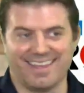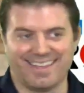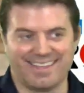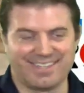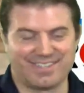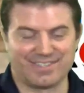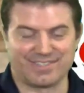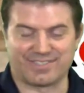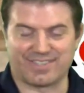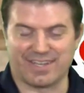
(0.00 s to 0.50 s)

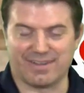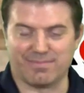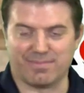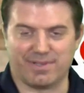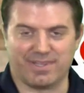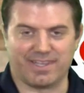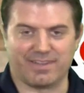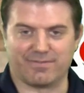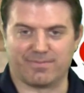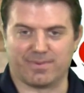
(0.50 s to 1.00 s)
just
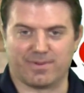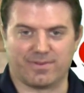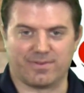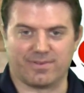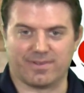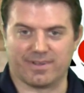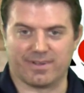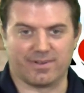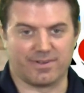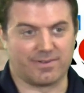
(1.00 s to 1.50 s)

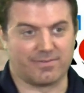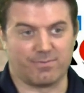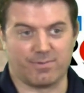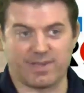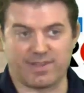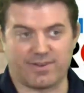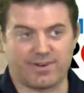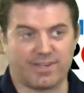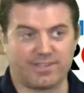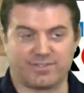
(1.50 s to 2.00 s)
unbelievable.
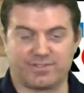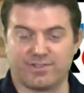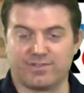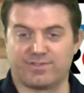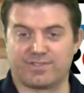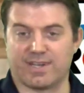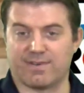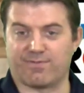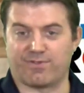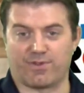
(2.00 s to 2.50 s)
Whether he
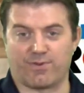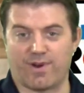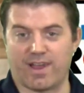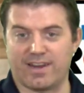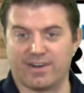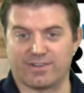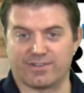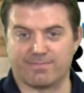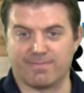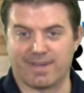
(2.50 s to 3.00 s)
suits up for the
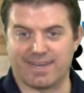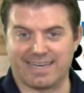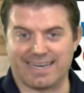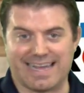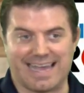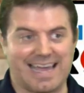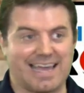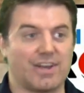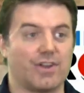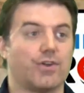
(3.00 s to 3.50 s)
Raiders Monday
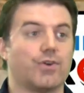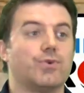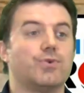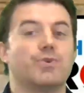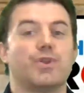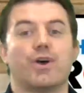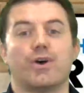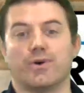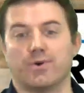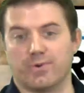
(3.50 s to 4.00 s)
night, who
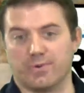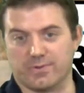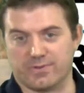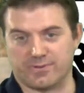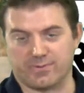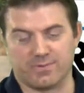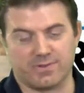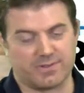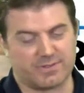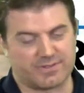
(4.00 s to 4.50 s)

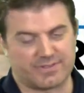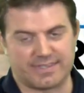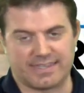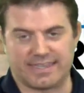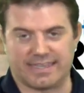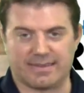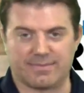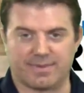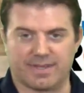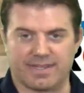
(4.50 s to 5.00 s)
knows? We'll
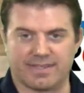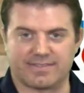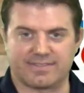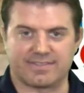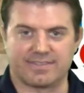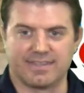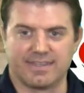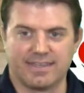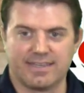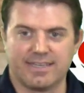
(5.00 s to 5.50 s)
see. But
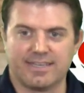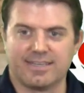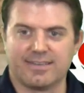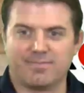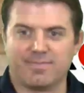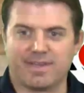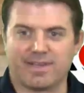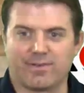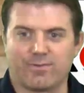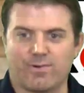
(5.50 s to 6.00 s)
it's
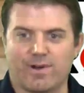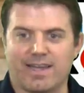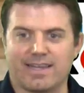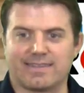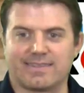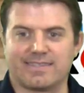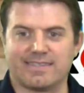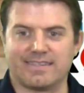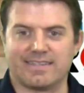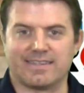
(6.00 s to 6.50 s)
been
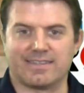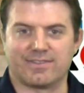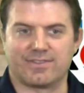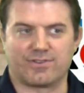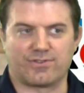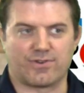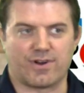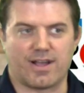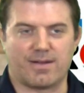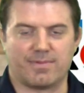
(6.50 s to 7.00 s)
quite the
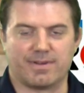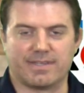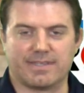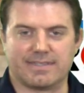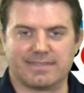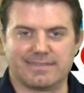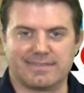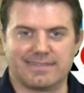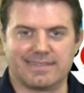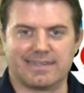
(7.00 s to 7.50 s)
drama
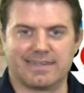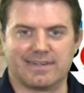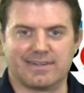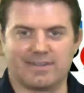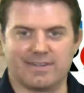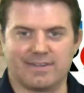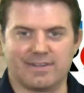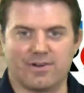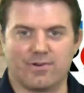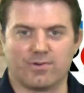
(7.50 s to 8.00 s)
there
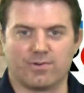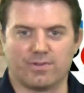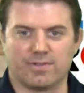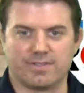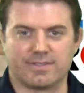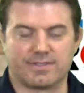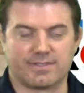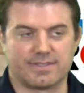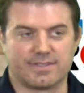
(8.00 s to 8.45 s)
in Oakland,